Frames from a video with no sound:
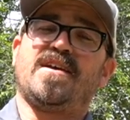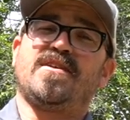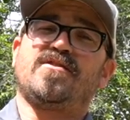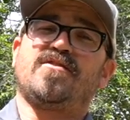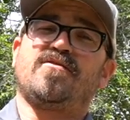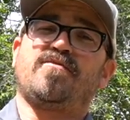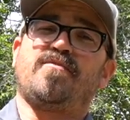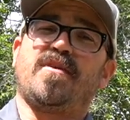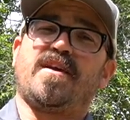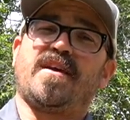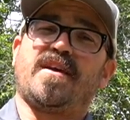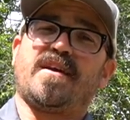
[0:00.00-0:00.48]

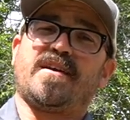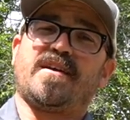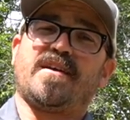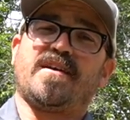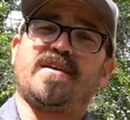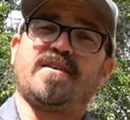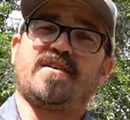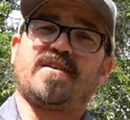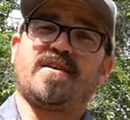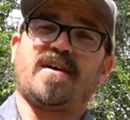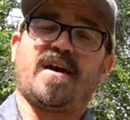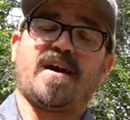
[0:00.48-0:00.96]
to make
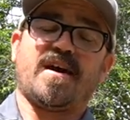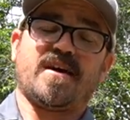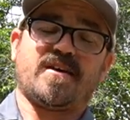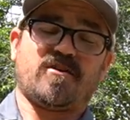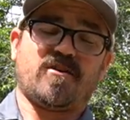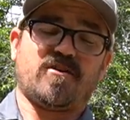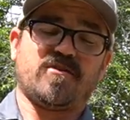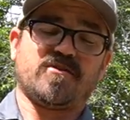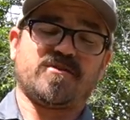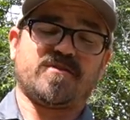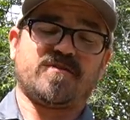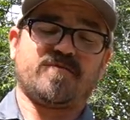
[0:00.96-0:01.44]
kayak
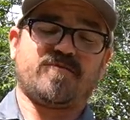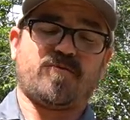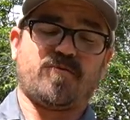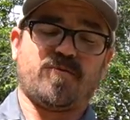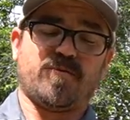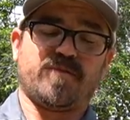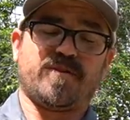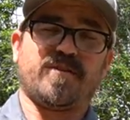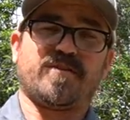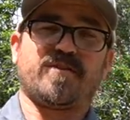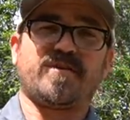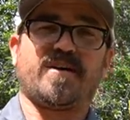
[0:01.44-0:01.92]
carts
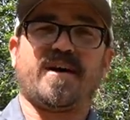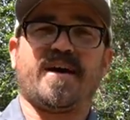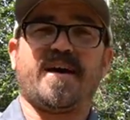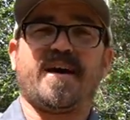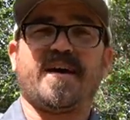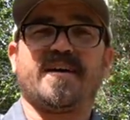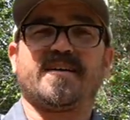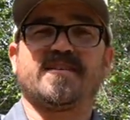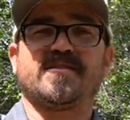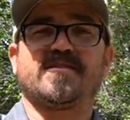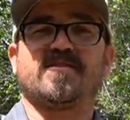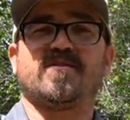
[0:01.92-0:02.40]
for their
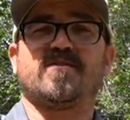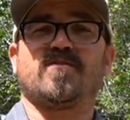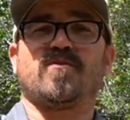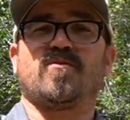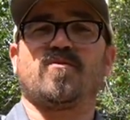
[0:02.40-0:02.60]
kayaks,